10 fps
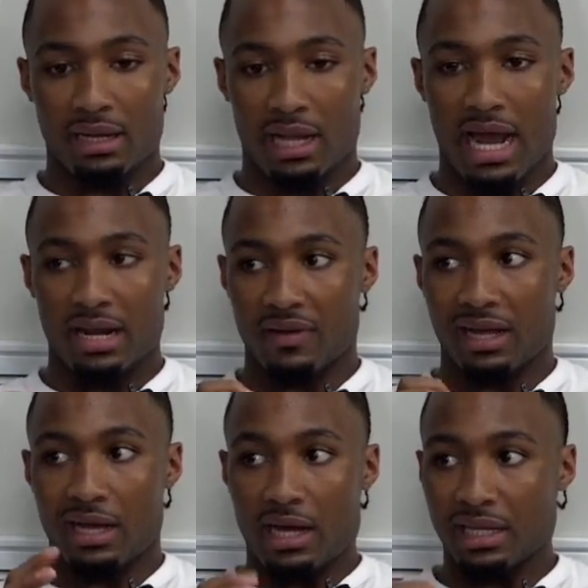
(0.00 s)
kind of like a
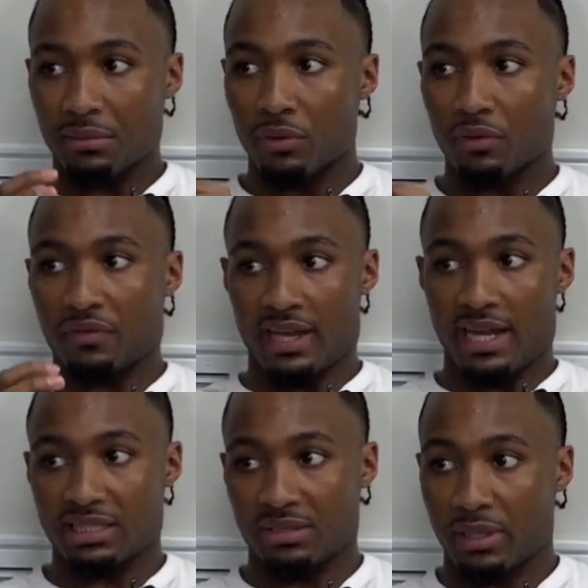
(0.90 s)
honeymoon
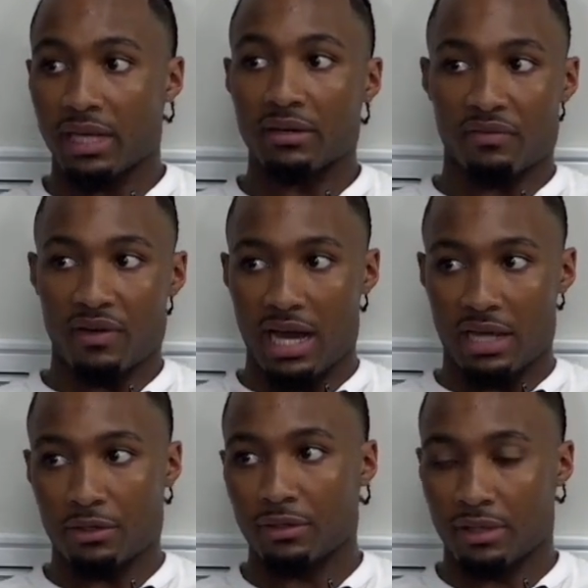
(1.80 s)
phase of being a
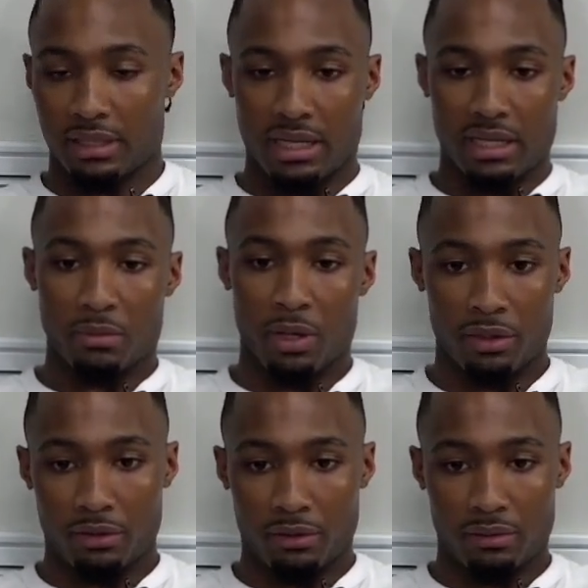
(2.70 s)
father and a
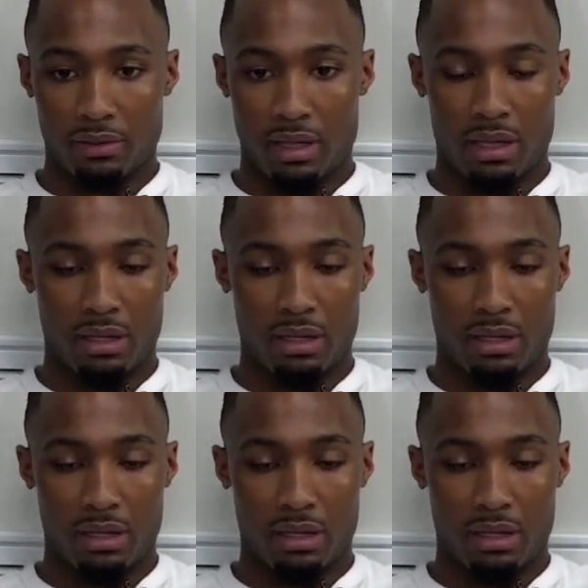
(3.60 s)
mother.